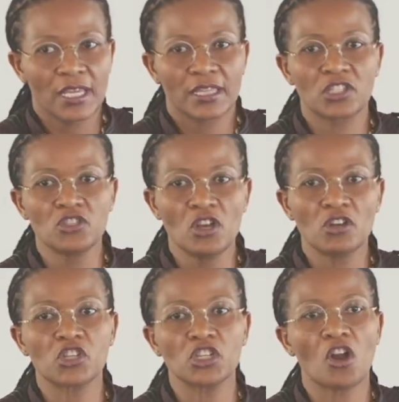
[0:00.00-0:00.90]
This
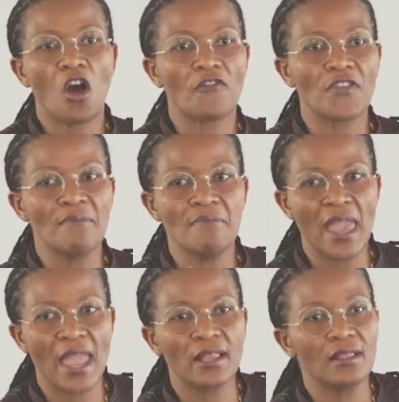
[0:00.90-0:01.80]
notion of the
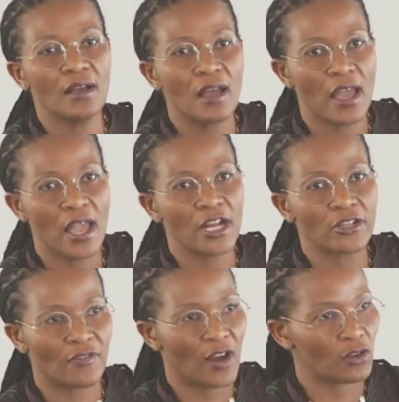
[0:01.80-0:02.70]
male
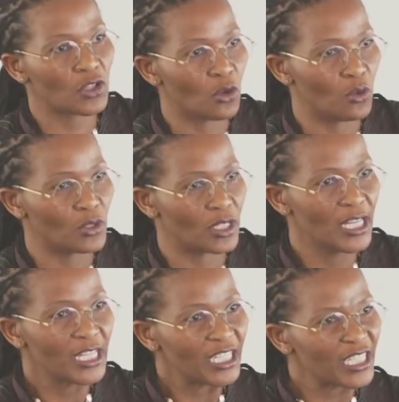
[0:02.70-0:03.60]
head of household,
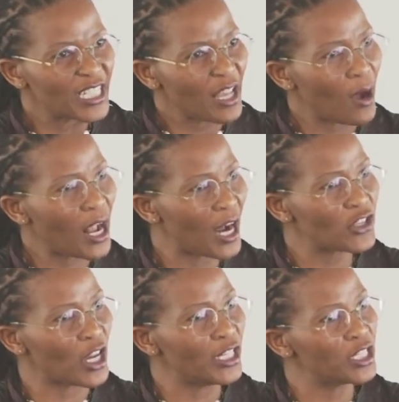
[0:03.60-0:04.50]
it is our
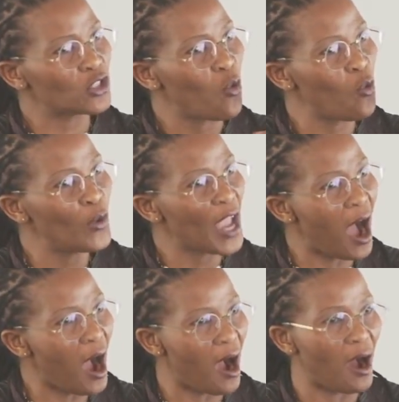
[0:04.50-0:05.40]
culture, it is who we
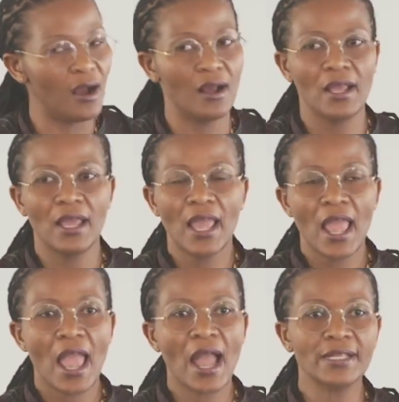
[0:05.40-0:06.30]
are.
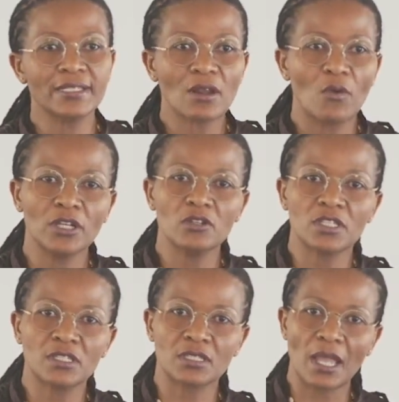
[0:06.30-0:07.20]
And when you
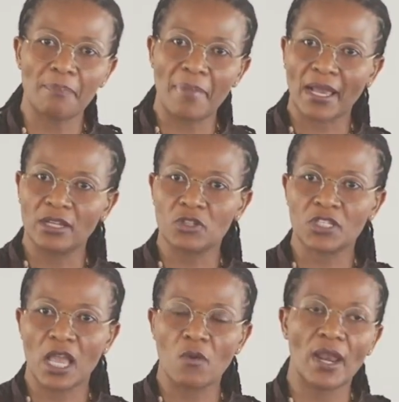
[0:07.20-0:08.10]
step back and you
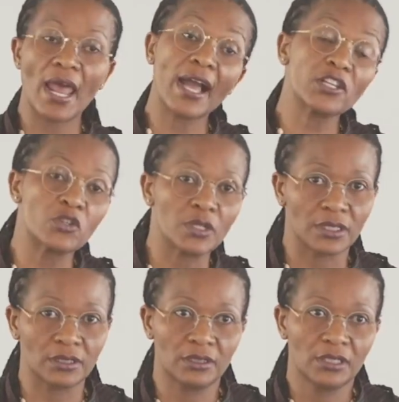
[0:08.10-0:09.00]
say, well,
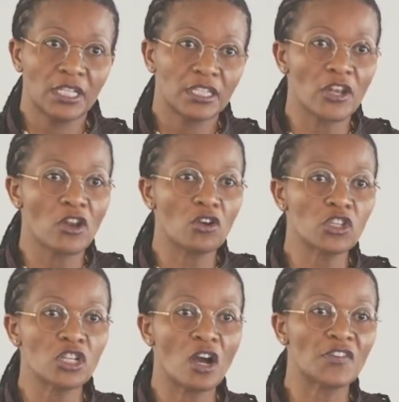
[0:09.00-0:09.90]
actually, the
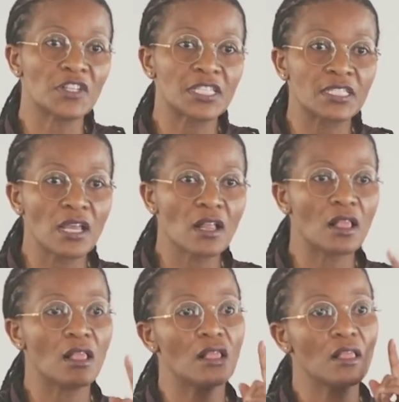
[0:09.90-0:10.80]
notion of a
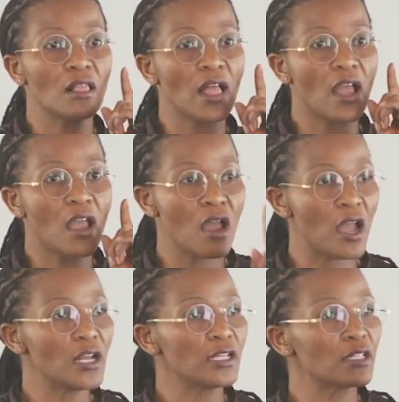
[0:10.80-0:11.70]
single
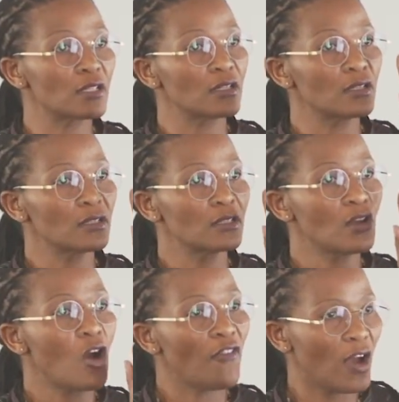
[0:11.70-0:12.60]
head of